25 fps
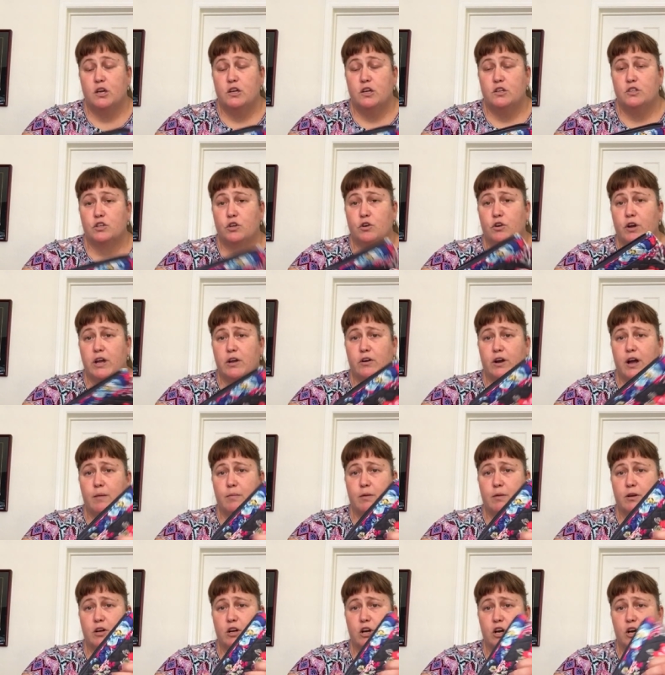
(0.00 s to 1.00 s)
So great grab
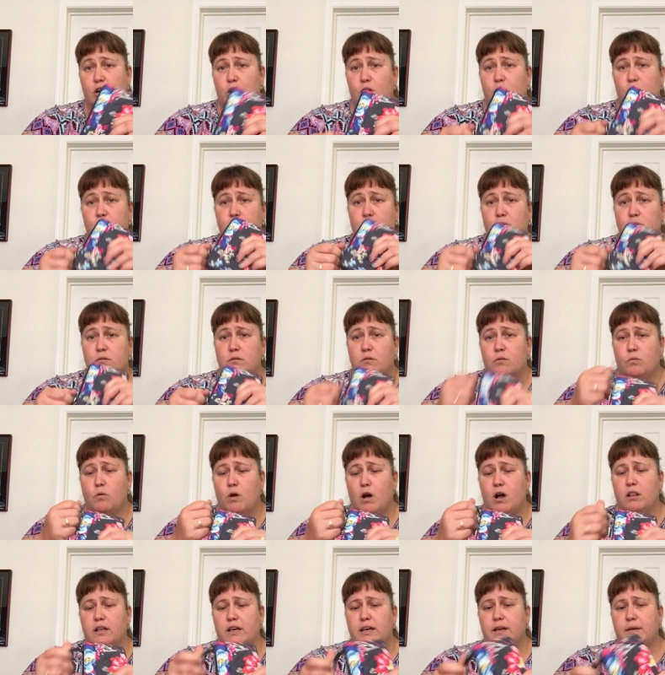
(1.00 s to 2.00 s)
and go
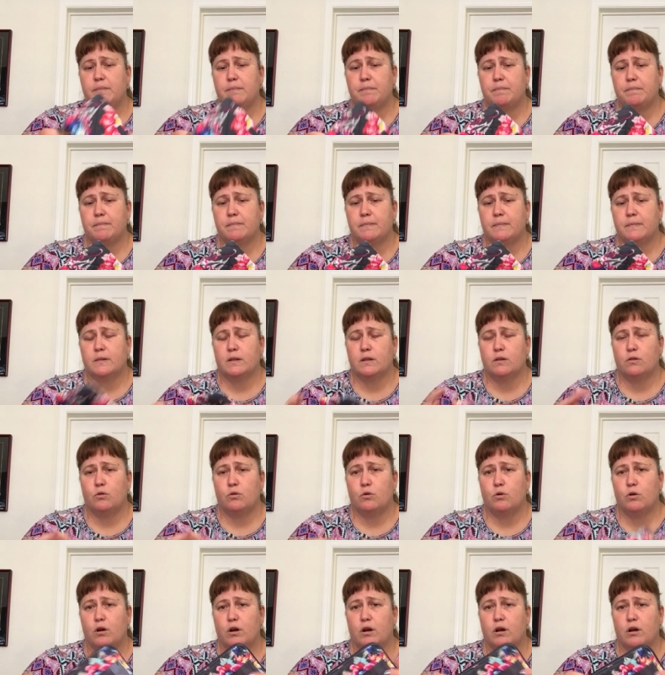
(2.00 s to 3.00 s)
wallet
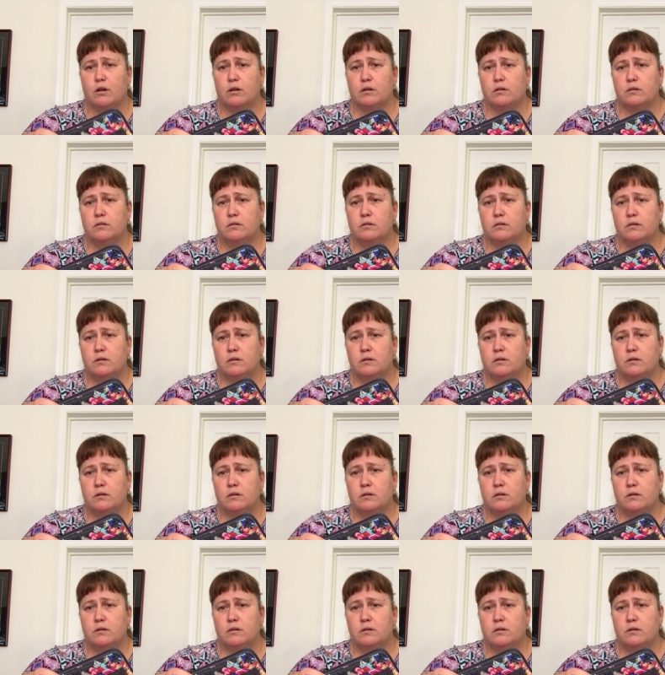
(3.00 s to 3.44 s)
or